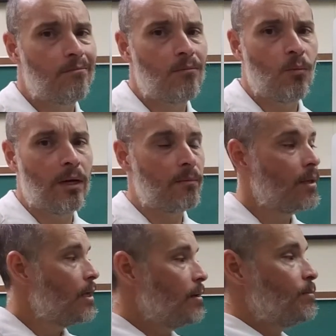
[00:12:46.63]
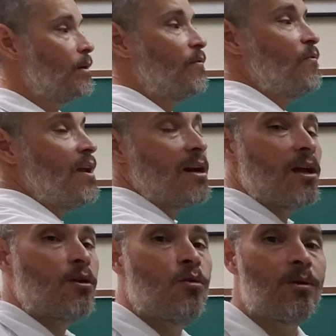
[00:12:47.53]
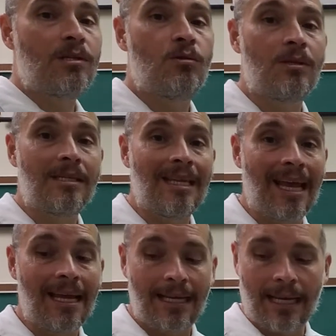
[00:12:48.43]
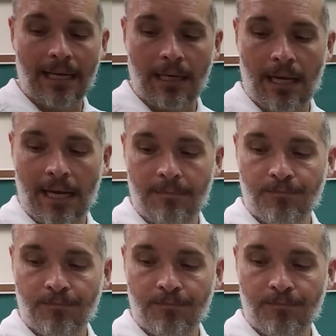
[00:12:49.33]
Weird. But faire la queue is to stand in line.